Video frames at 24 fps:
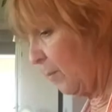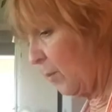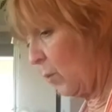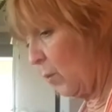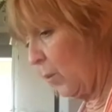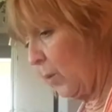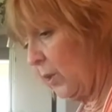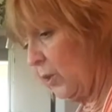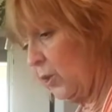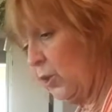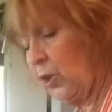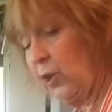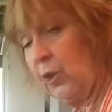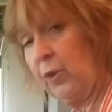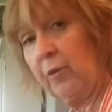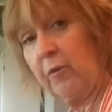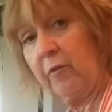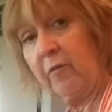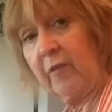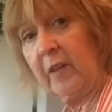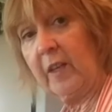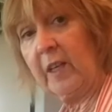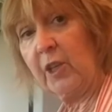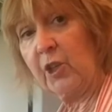going to
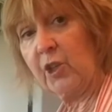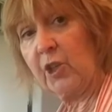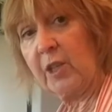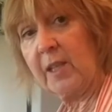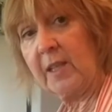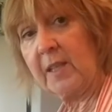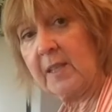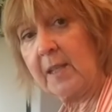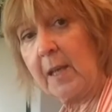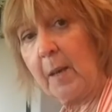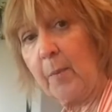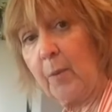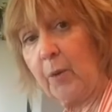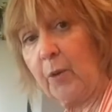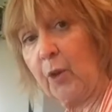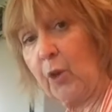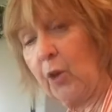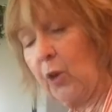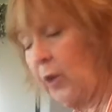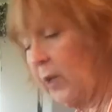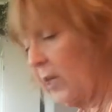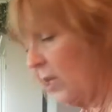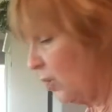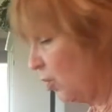finish this up on the
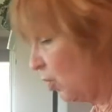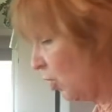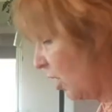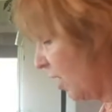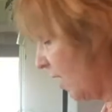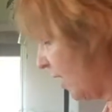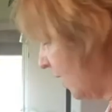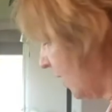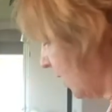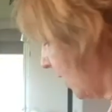cookie sheet,